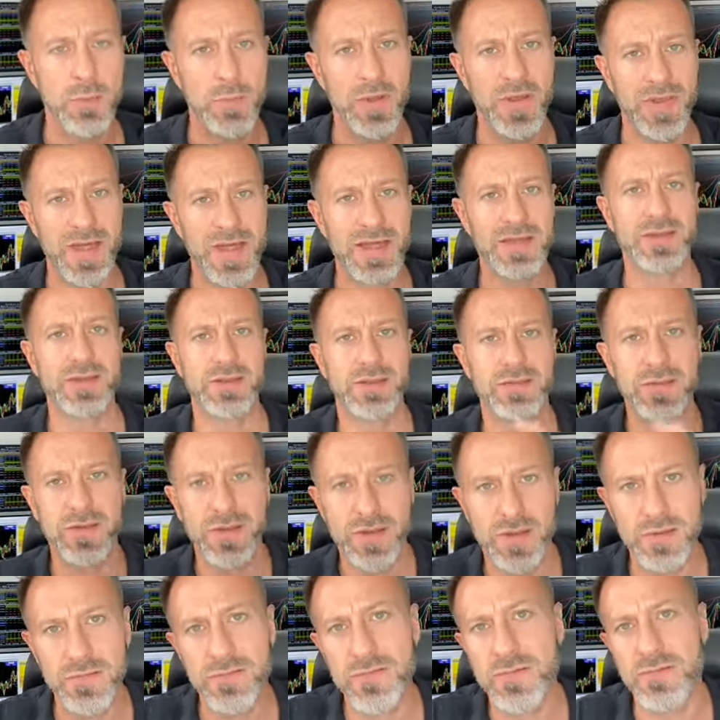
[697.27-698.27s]
But that
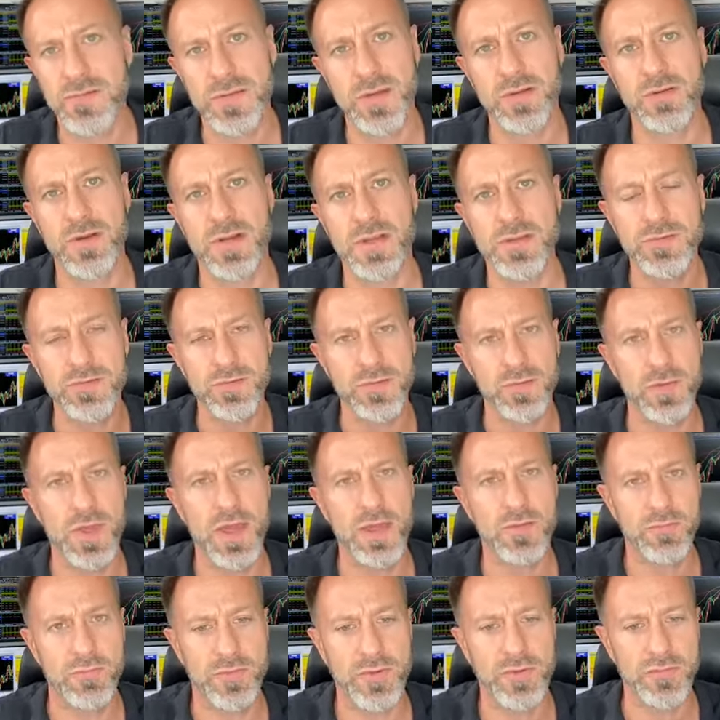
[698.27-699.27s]
doesn't necessarily
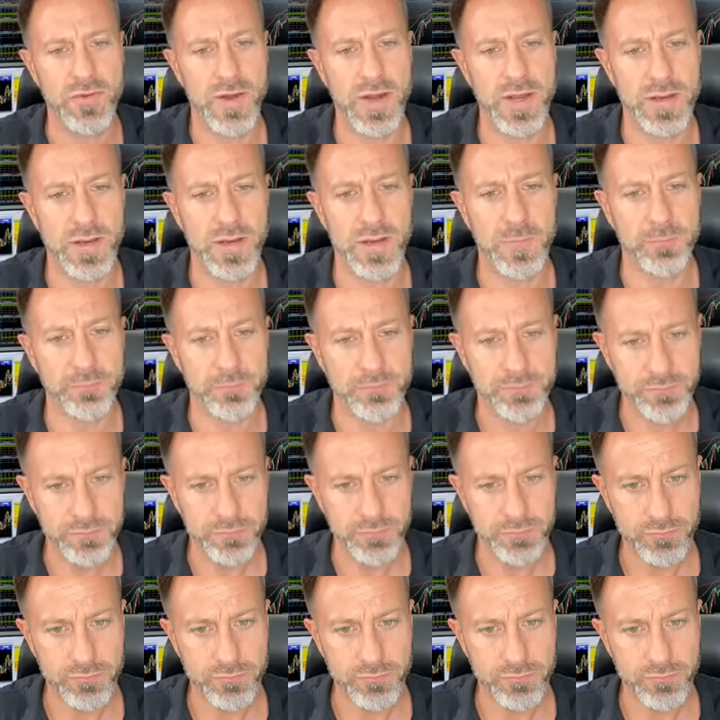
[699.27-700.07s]
suit every trader.